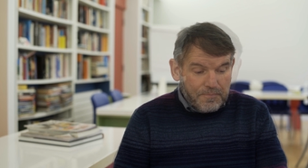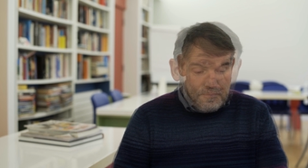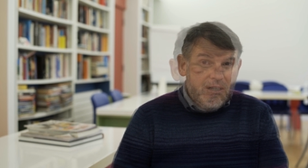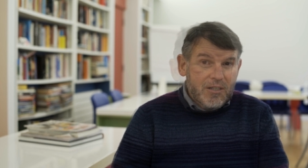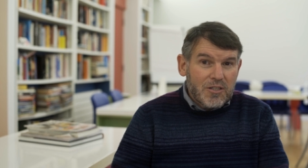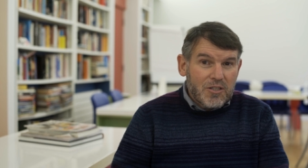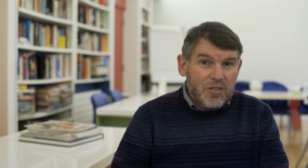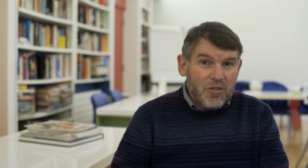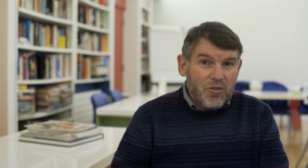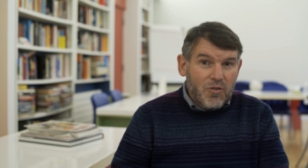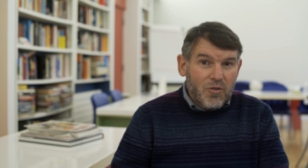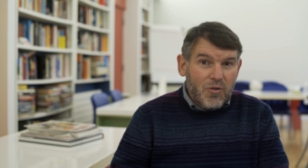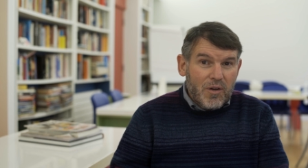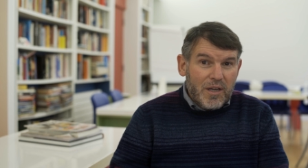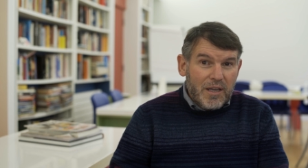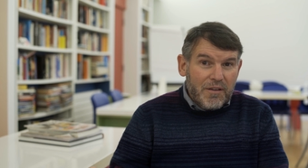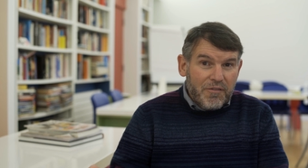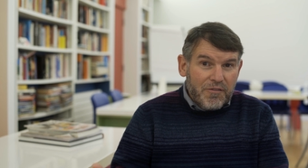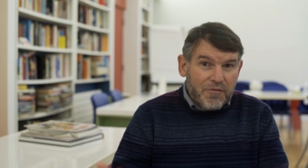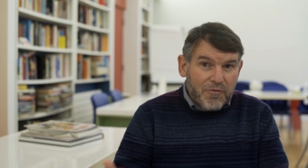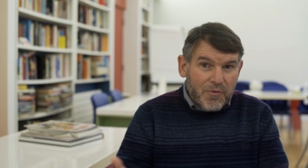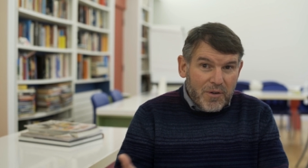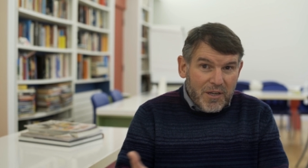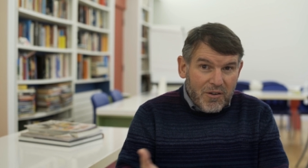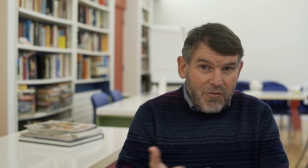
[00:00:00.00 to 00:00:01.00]
So
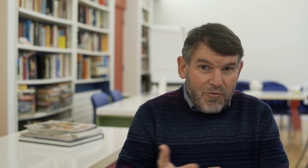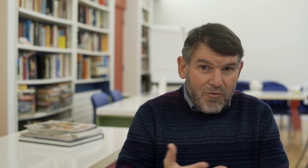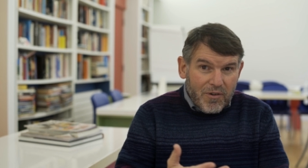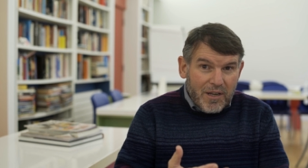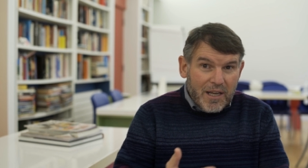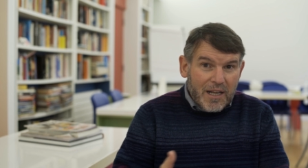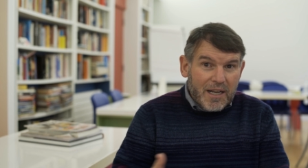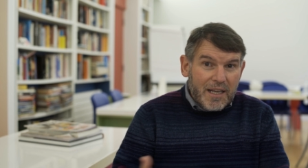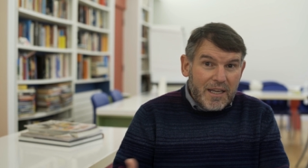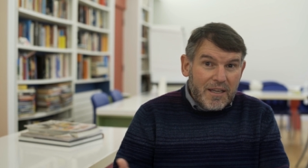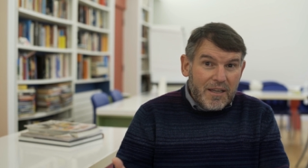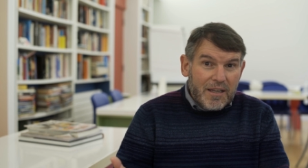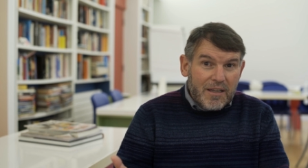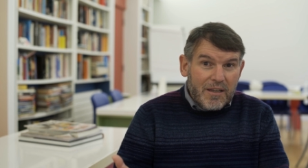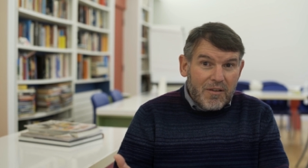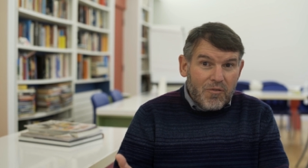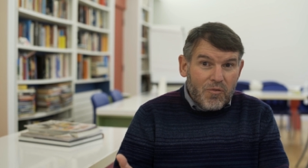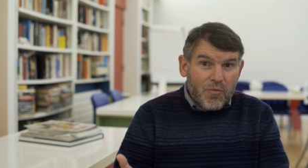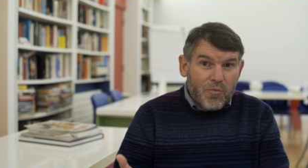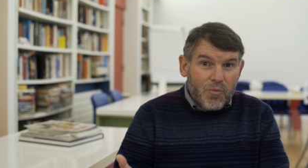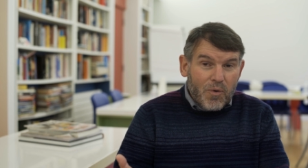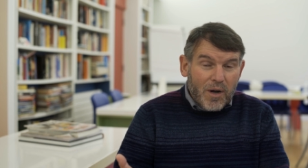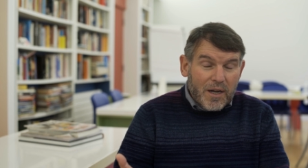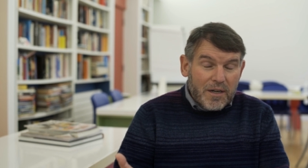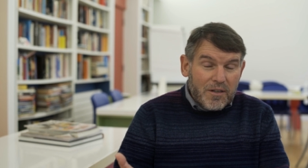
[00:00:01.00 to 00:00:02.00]
if we really
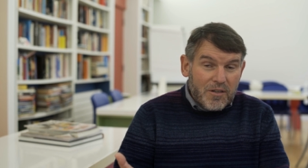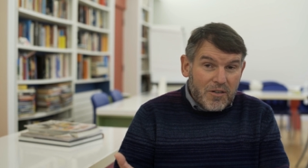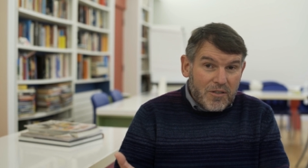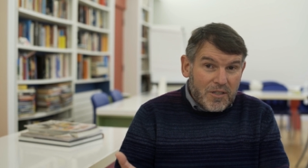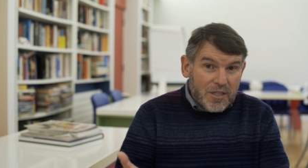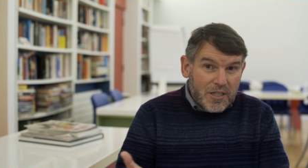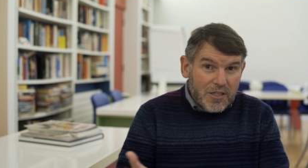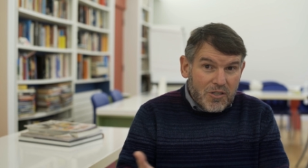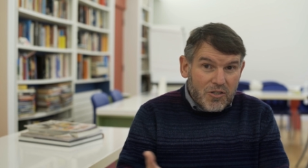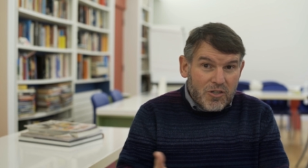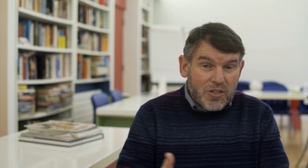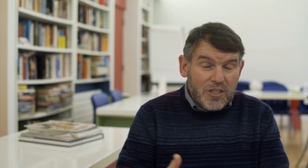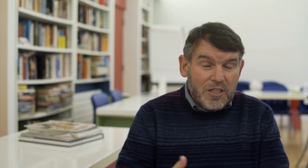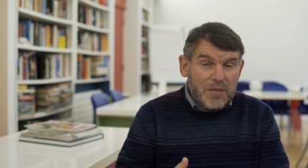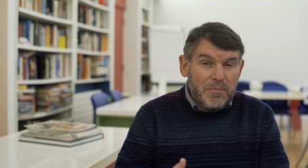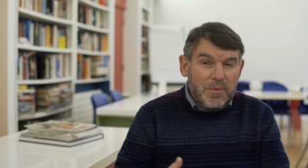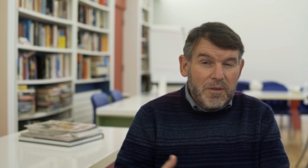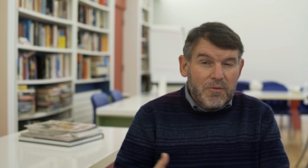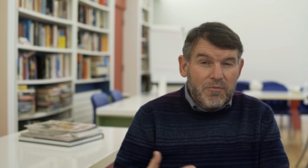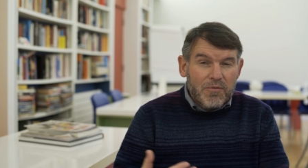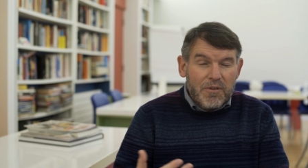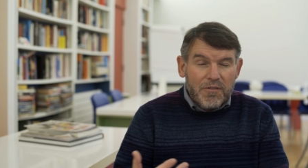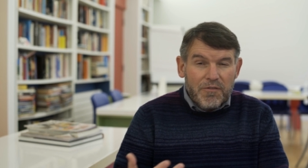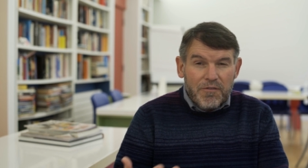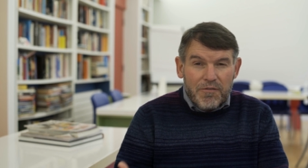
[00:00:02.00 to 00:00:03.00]
want our teachers to
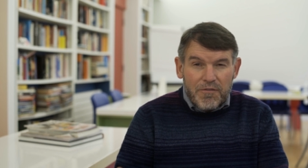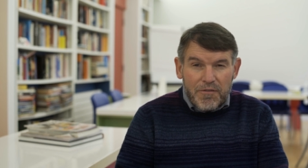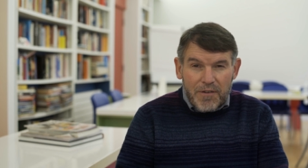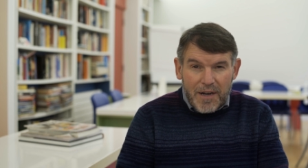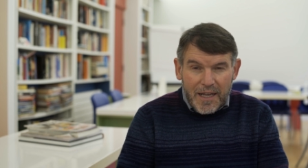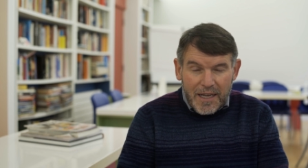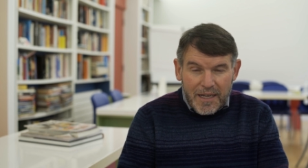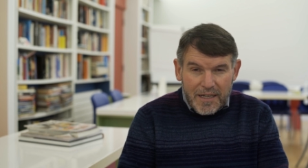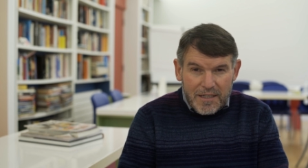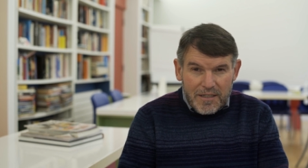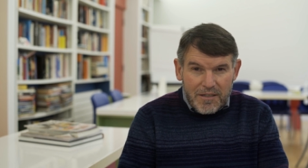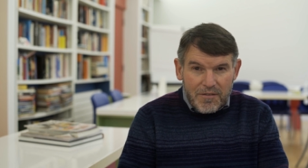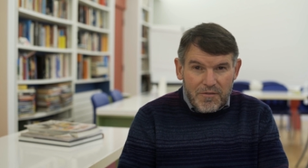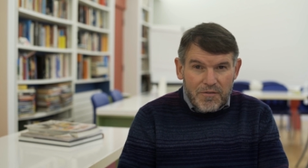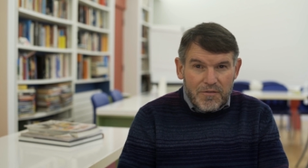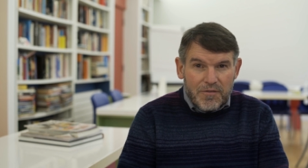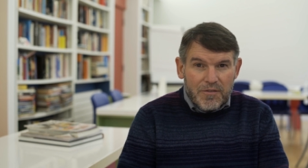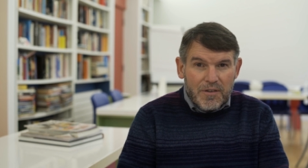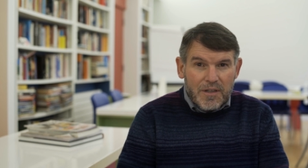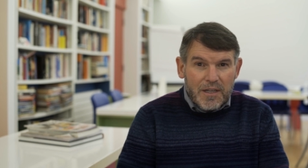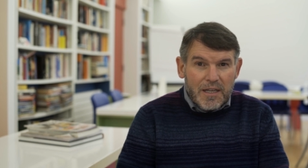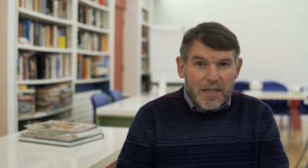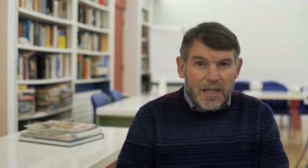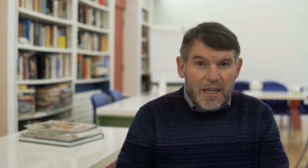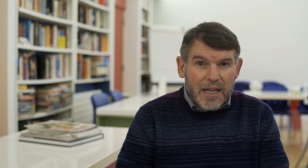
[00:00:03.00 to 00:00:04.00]
be
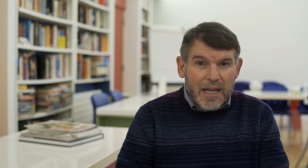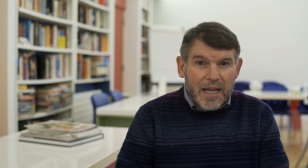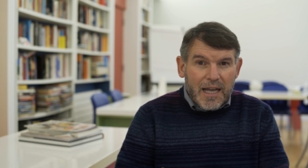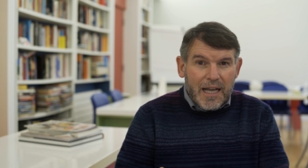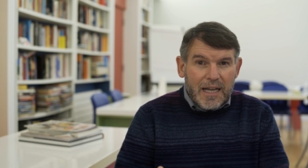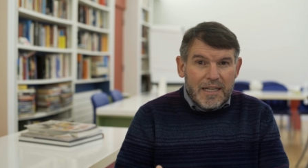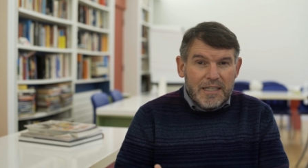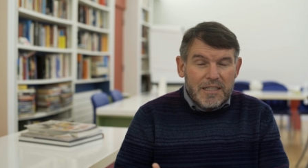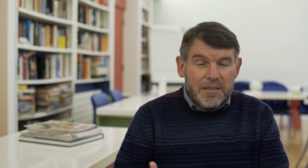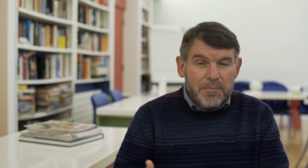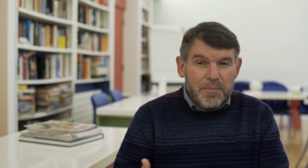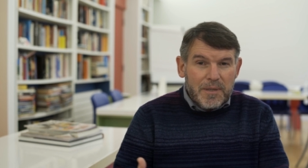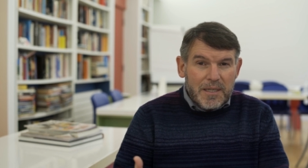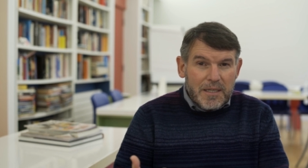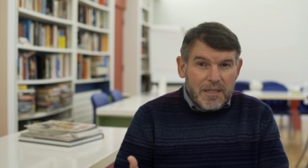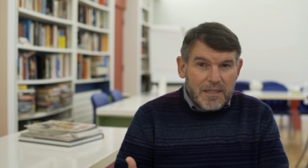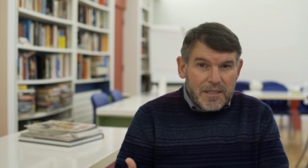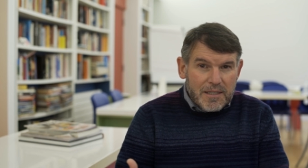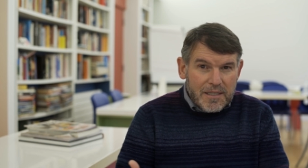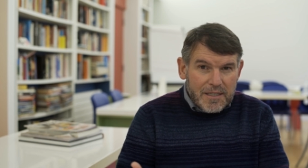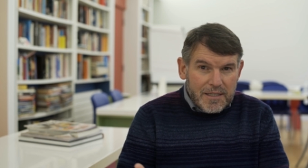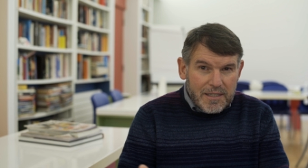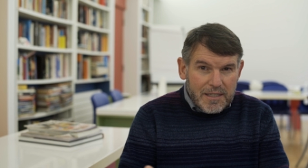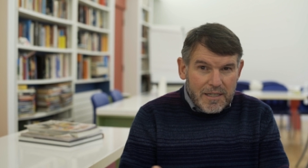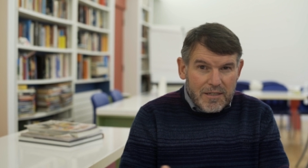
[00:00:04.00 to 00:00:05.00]
reflective and to be
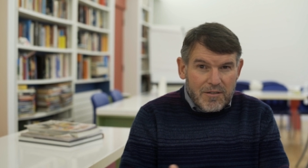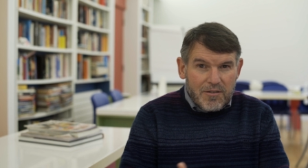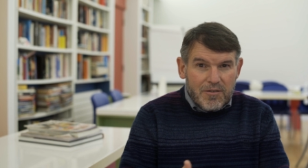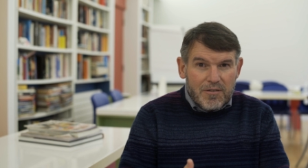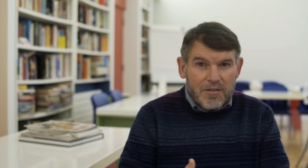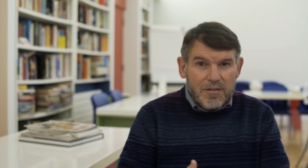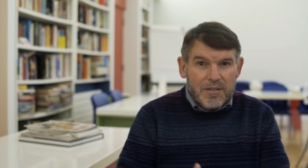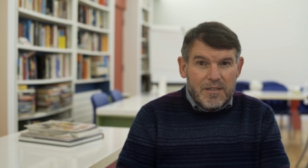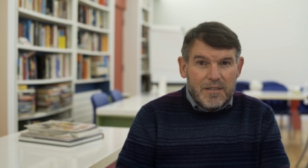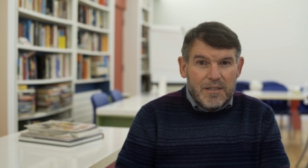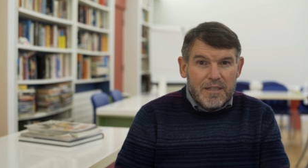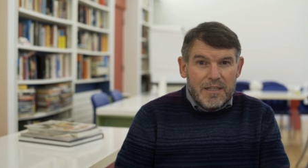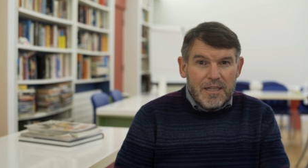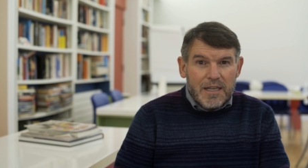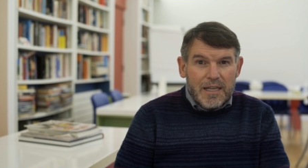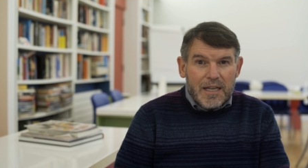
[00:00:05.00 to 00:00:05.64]
considered,